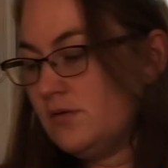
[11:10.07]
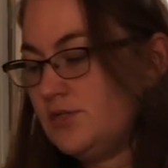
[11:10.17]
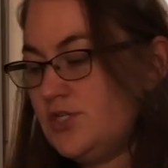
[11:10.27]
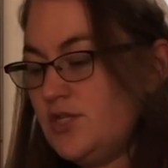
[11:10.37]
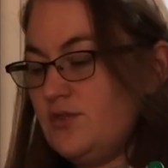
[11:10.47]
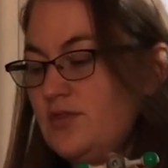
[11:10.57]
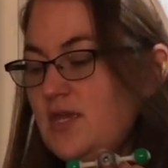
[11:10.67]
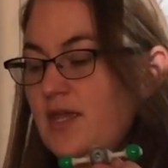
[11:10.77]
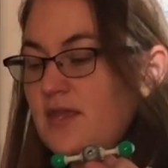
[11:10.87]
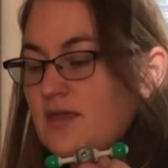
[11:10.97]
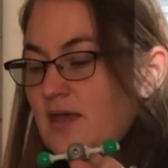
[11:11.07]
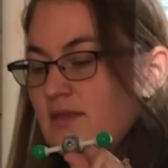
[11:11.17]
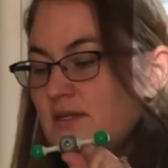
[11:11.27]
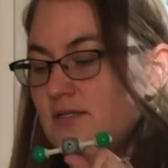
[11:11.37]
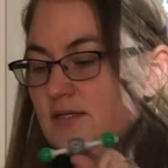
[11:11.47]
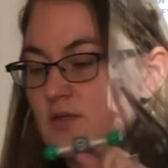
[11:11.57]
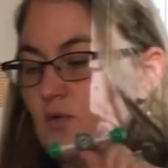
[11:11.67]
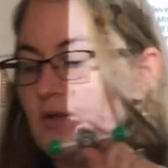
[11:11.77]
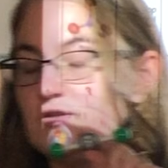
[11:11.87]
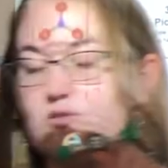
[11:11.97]
Do you think that this is
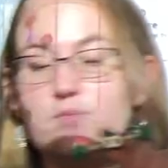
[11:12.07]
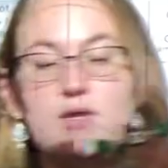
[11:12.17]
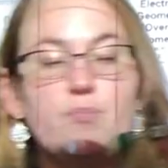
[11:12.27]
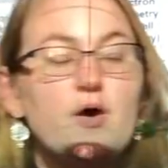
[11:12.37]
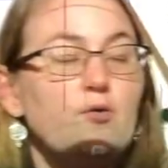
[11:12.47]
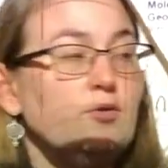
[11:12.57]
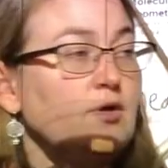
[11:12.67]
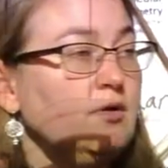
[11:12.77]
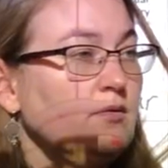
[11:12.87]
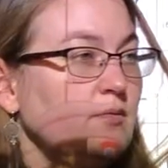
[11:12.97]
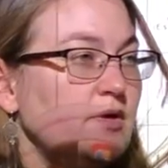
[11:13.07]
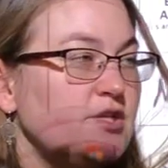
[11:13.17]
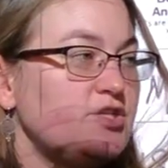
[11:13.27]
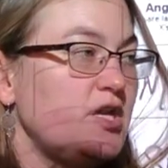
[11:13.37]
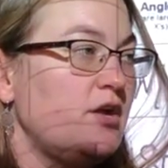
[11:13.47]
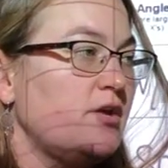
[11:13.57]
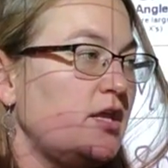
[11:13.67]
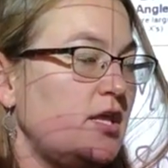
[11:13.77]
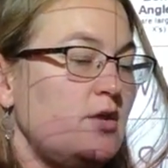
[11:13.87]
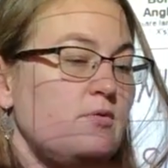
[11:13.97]
going to be polar, where it's shared
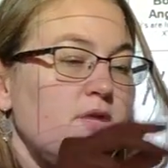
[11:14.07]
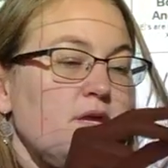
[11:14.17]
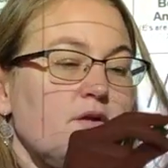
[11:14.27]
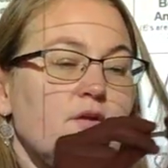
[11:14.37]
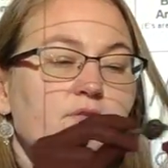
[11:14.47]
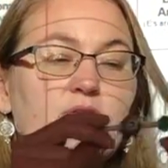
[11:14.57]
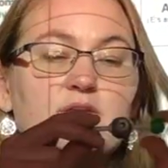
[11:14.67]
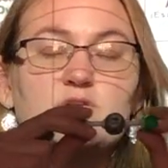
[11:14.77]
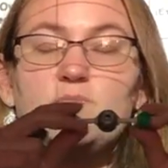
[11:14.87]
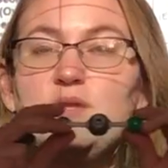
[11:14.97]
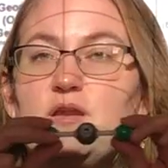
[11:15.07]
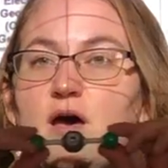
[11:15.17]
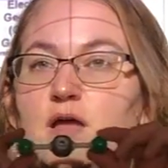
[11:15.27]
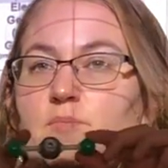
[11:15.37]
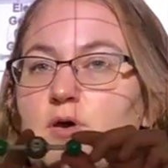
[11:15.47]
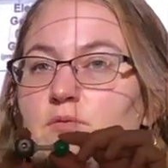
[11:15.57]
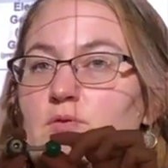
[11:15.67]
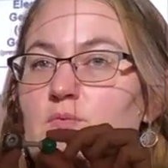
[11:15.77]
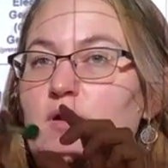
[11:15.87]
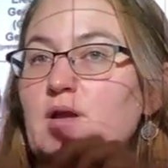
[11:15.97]
unequally, or do you think it's going to be non-polar,
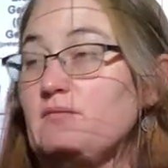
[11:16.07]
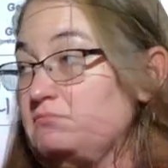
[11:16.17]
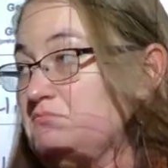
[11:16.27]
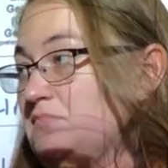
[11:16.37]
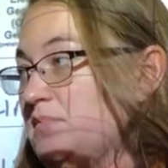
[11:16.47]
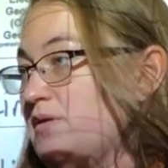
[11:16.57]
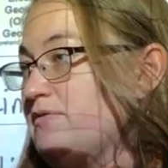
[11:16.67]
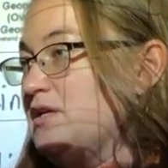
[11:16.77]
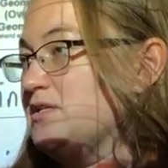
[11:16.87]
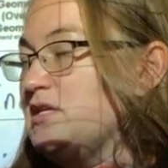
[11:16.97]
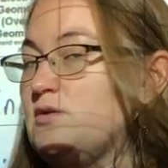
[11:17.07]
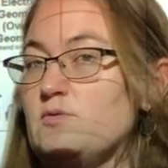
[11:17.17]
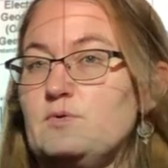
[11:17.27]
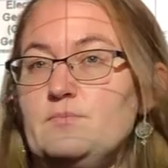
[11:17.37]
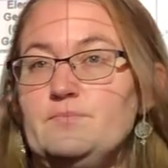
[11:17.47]
where everything's equal?